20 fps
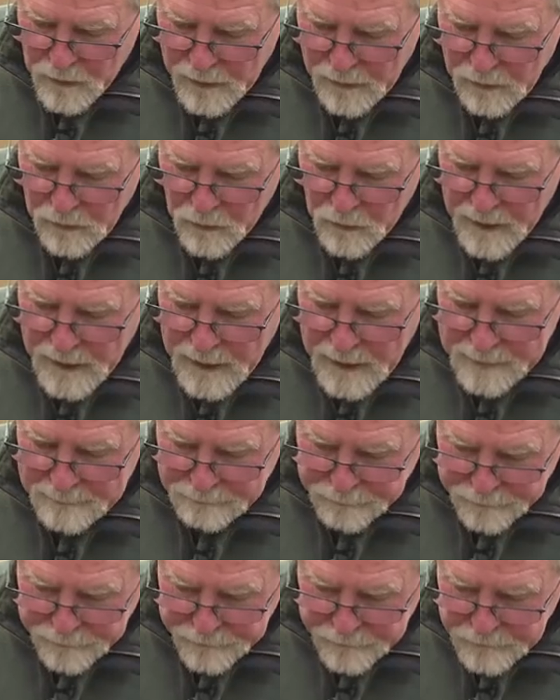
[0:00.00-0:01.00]
wear
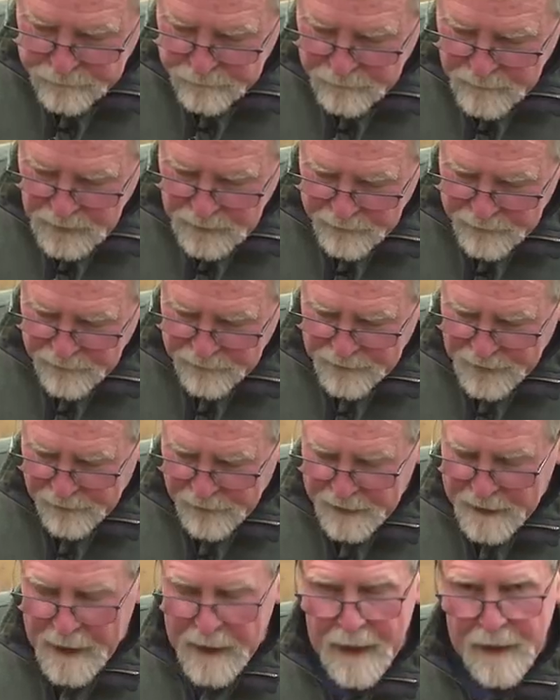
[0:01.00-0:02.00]
away the
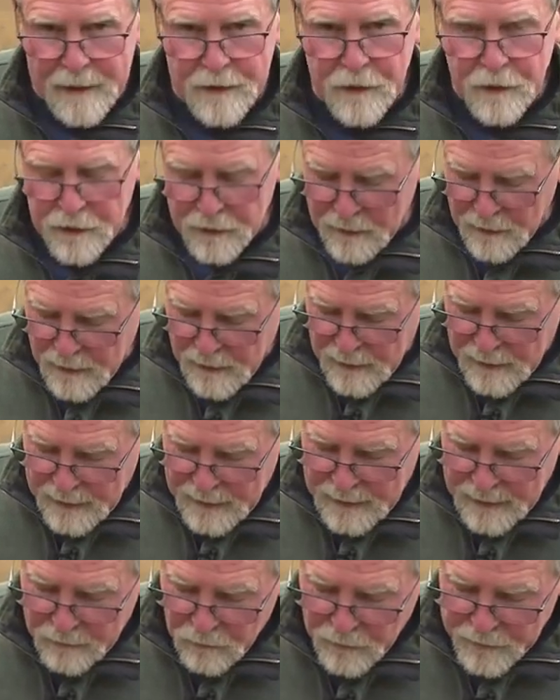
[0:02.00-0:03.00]
very edge.
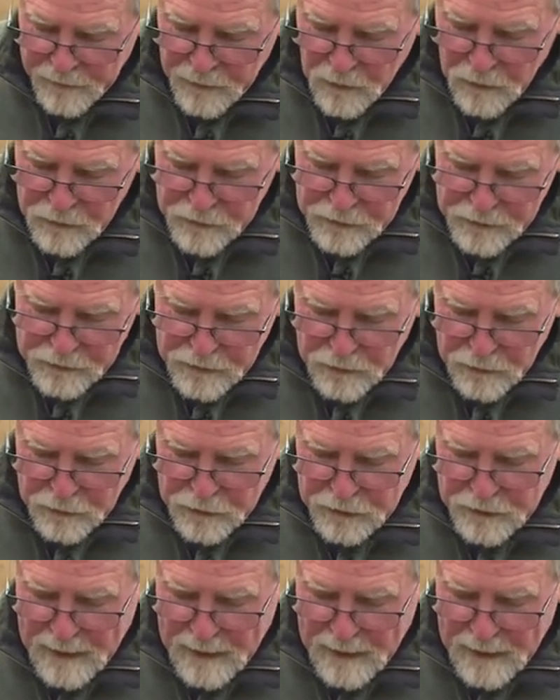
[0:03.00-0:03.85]
And when those two